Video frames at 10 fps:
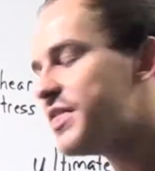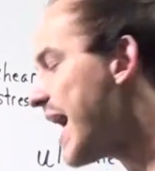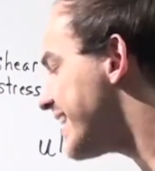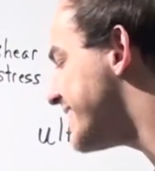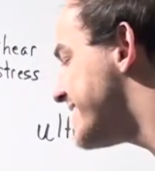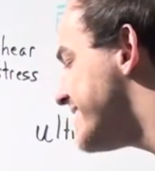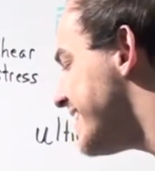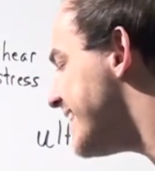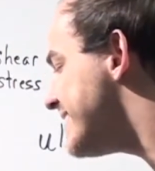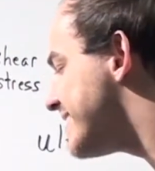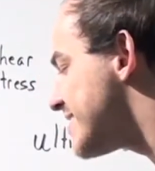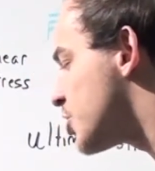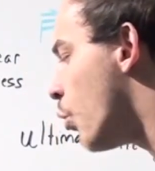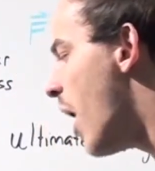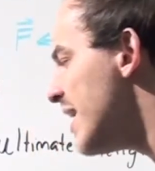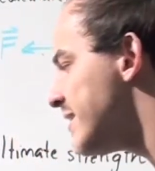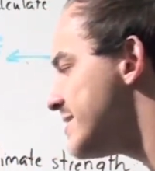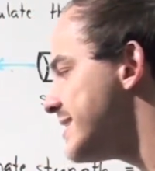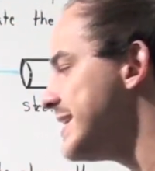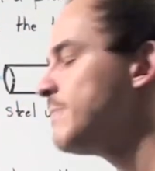that exceeds this
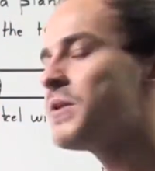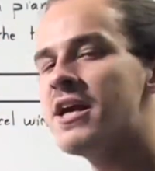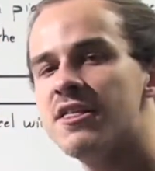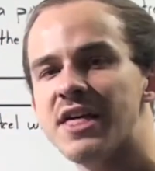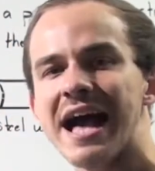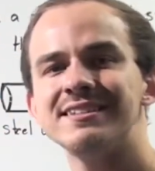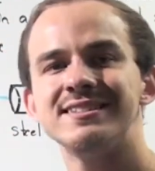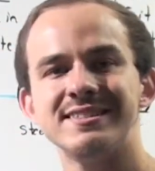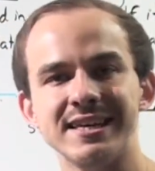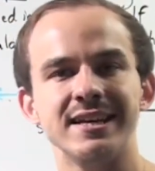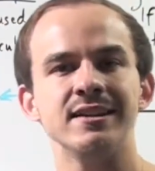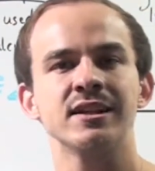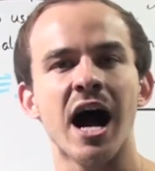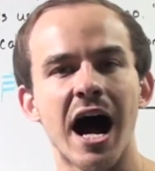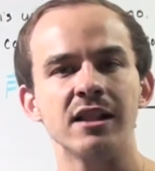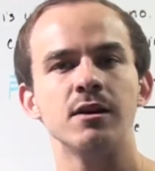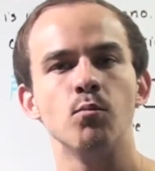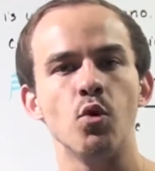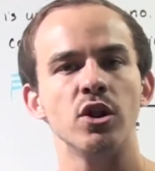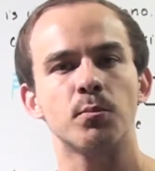quantity, that steel
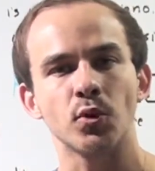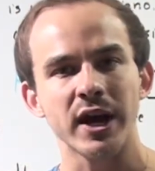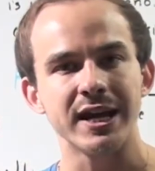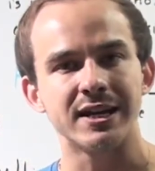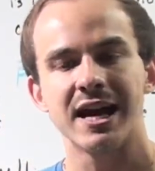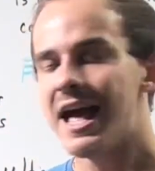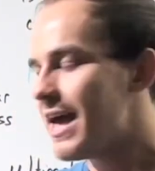column will break.